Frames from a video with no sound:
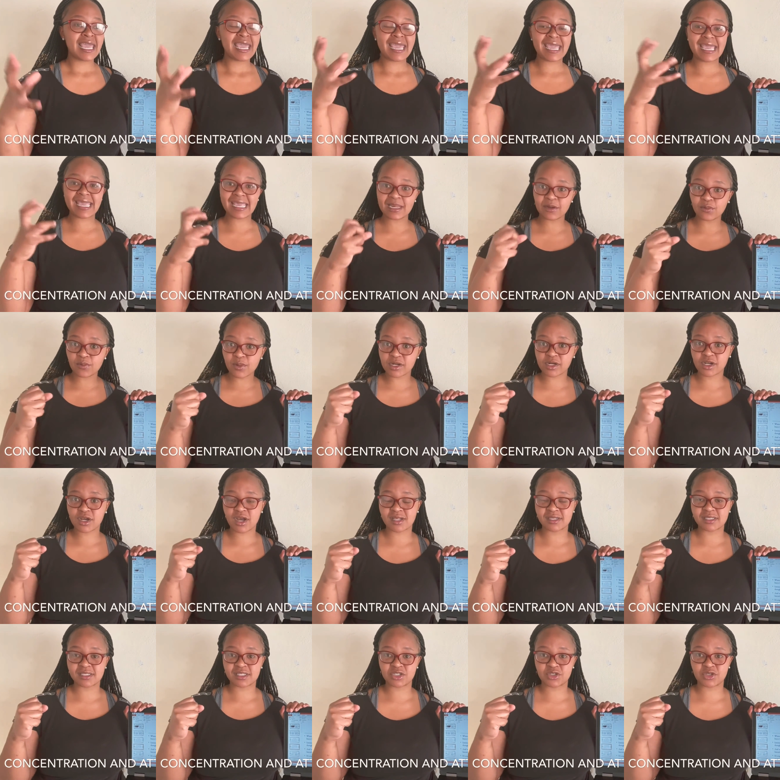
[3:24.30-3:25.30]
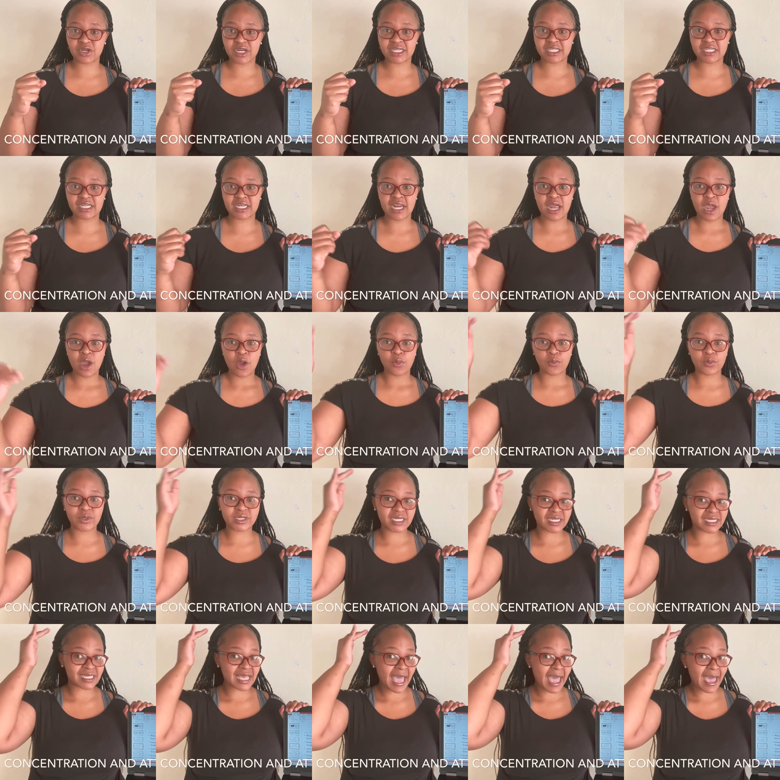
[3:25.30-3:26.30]
inward concentration, which is
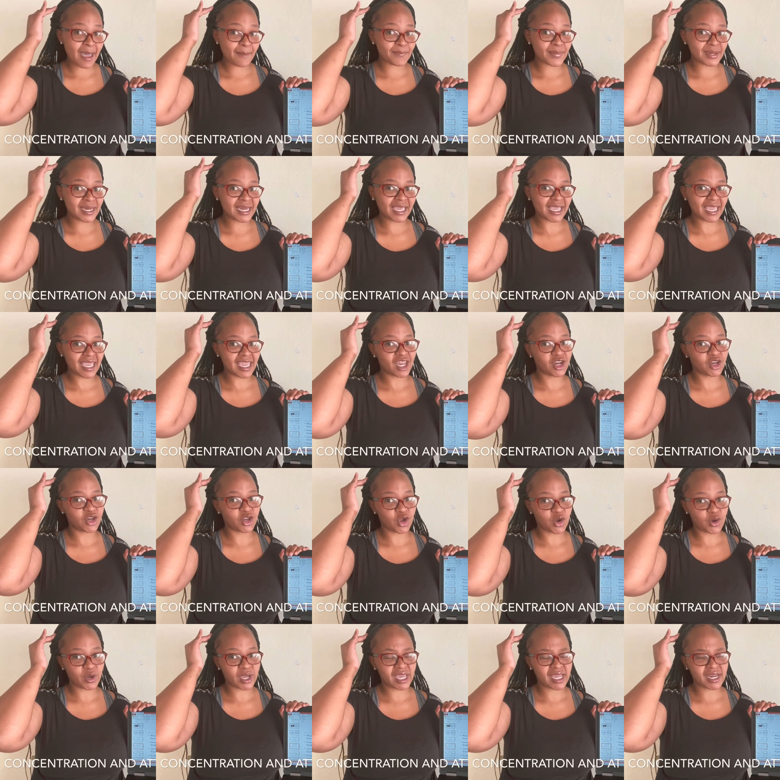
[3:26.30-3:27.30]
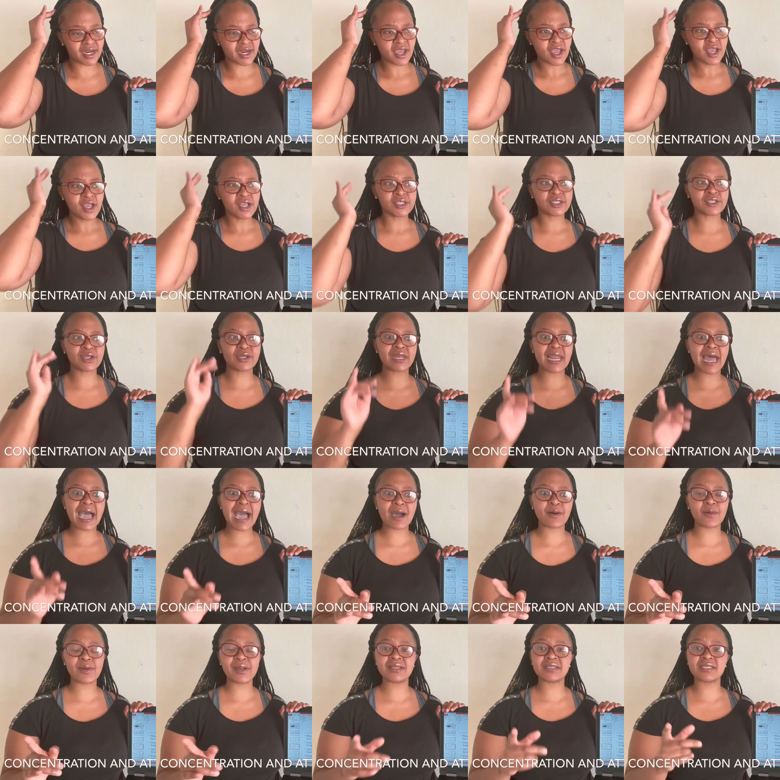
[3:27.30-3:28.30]
happening in your head. So now
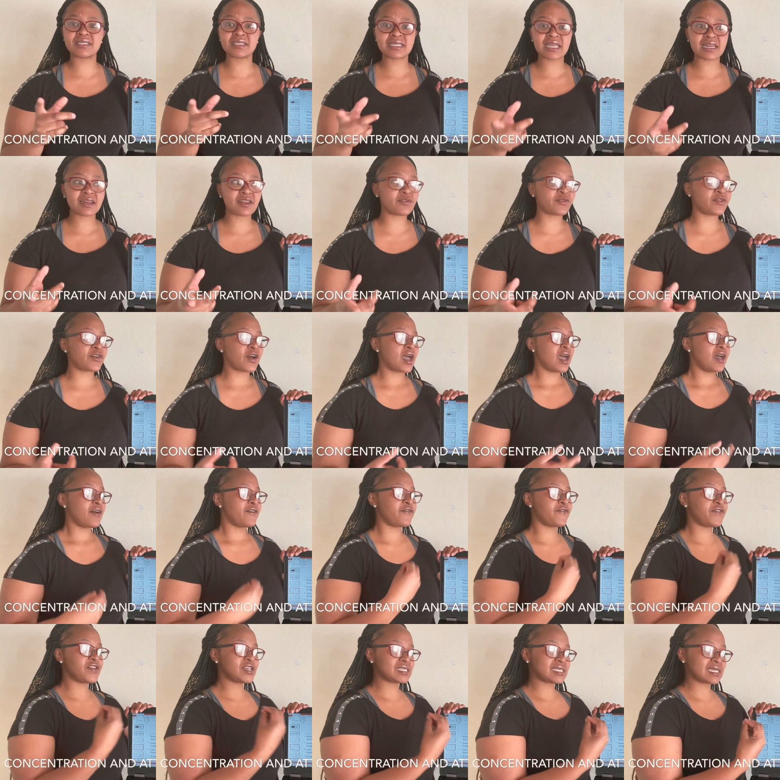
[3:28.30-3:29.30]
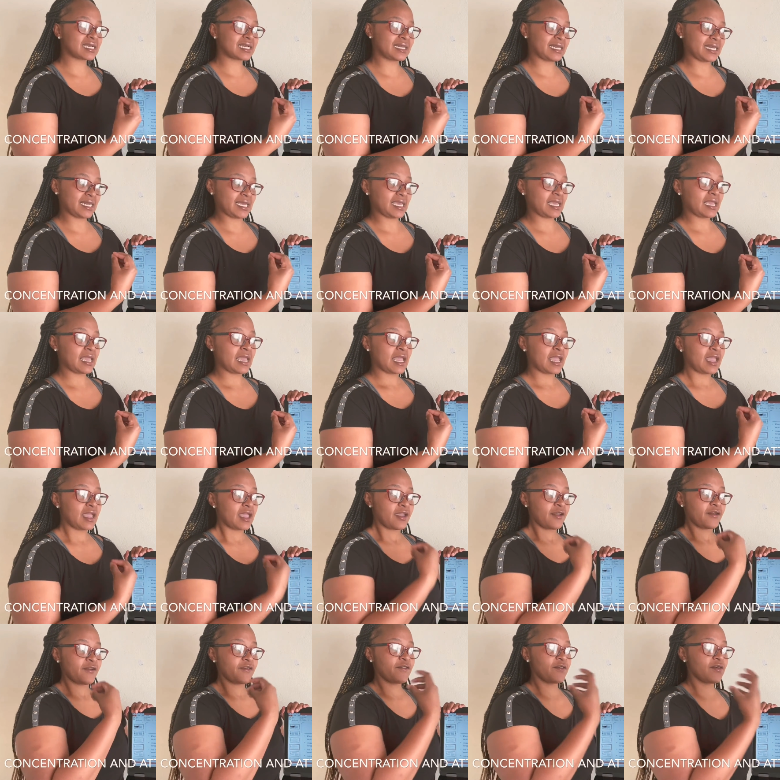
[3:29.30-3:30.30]
instead of physically
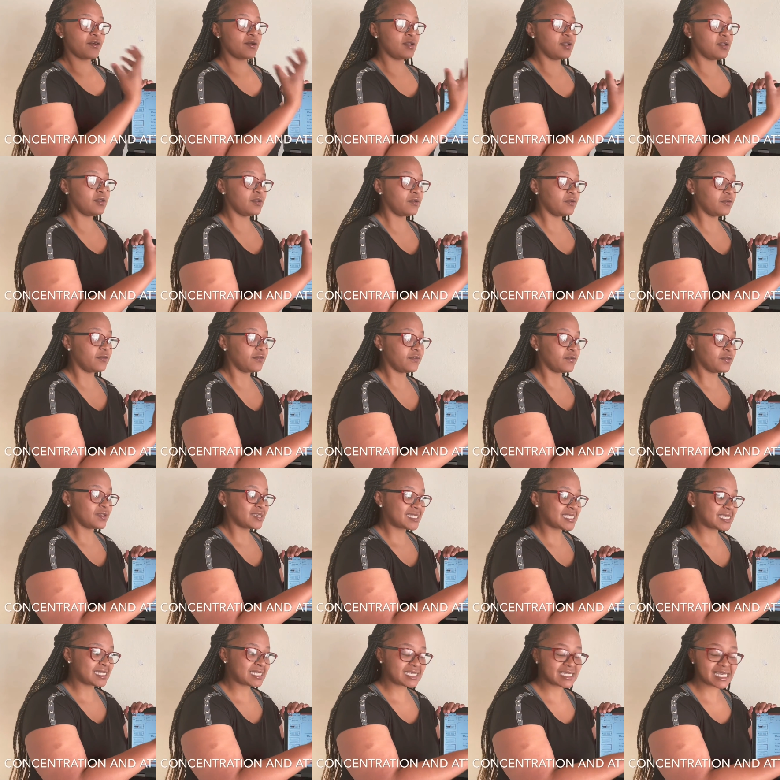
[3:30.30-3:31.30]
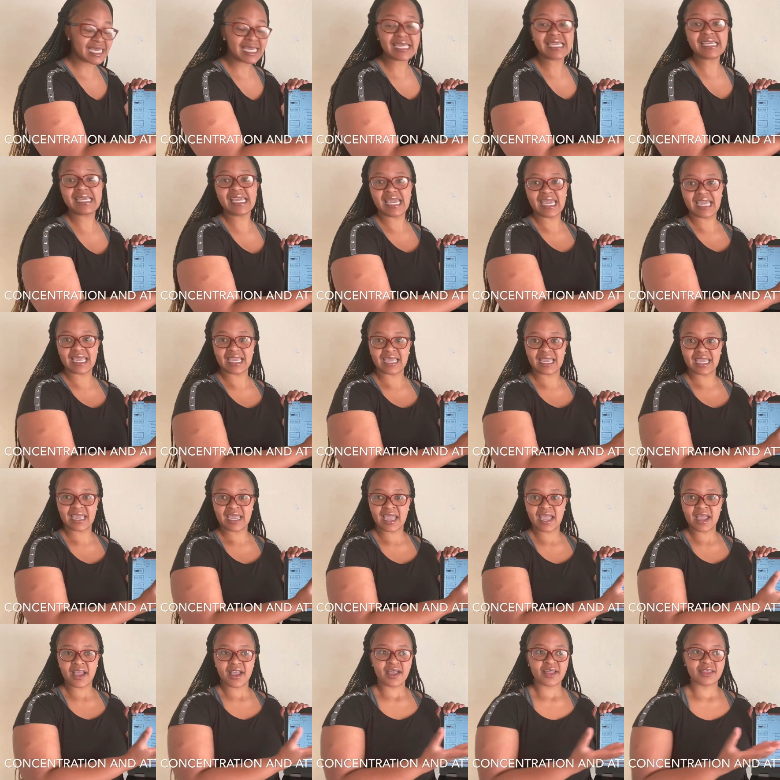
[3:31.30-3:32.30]
seeing
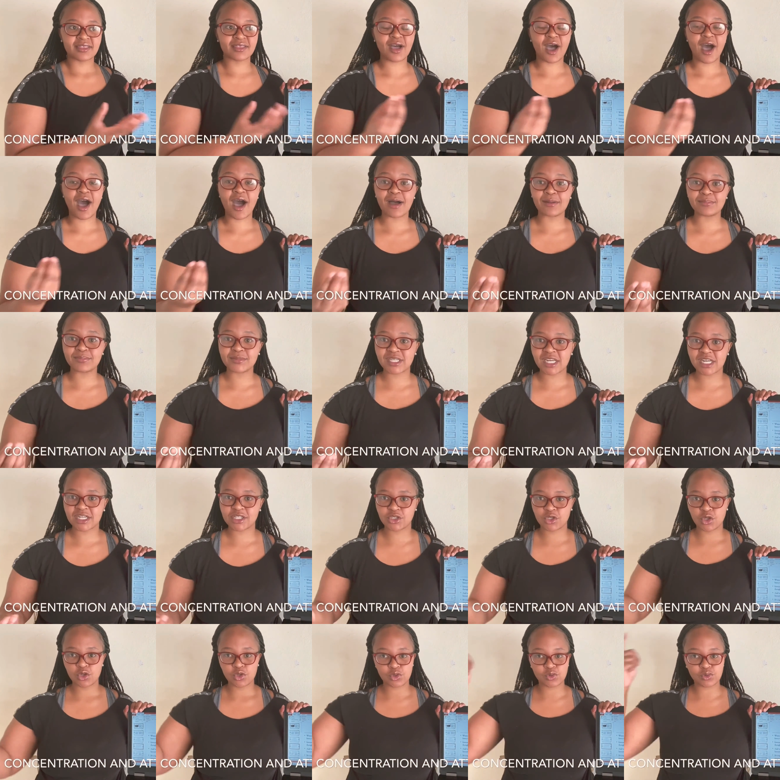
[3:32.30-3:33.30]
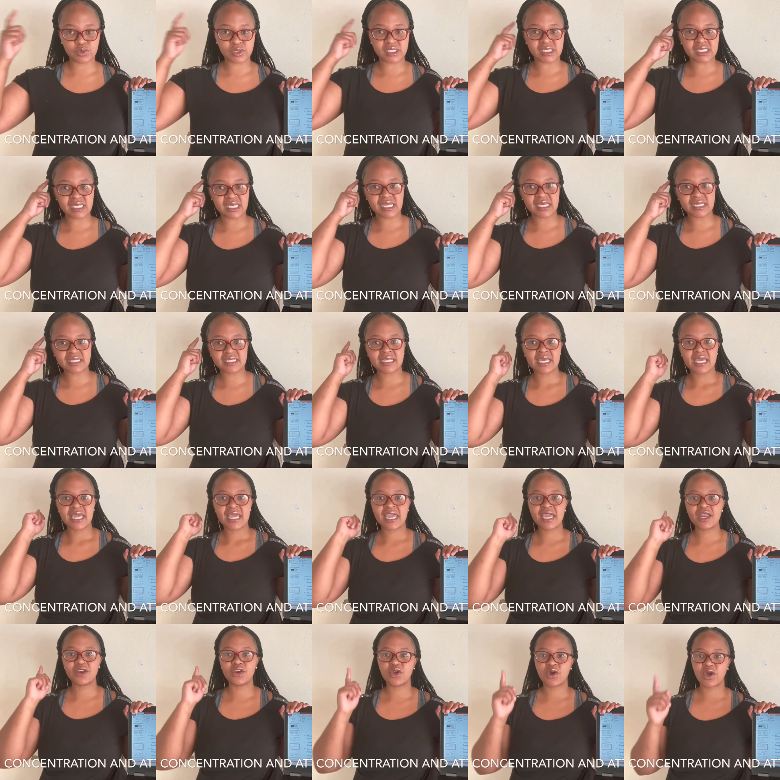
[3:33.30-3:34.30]
the object, you see it
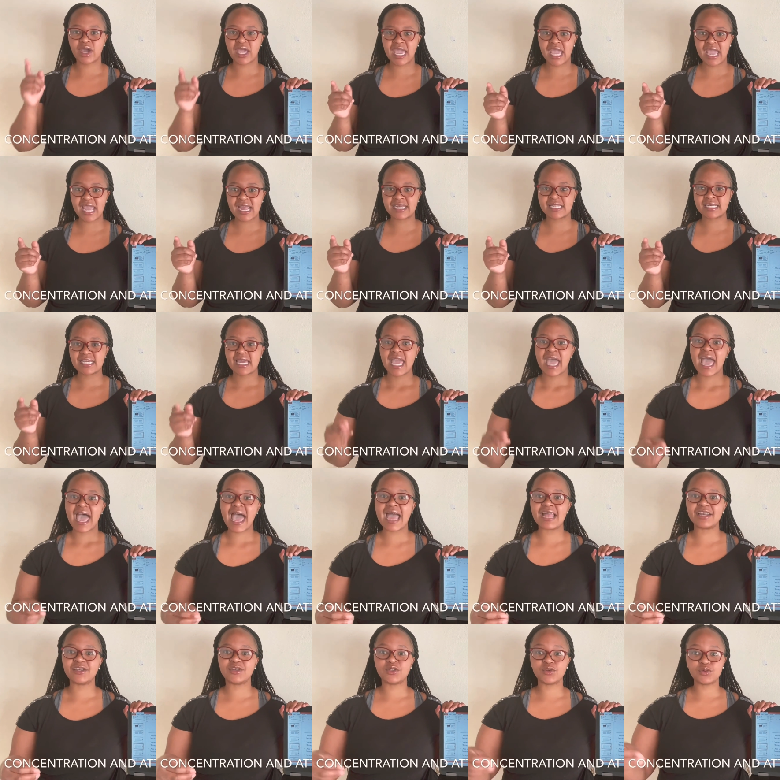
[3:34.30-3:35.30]
in your head, and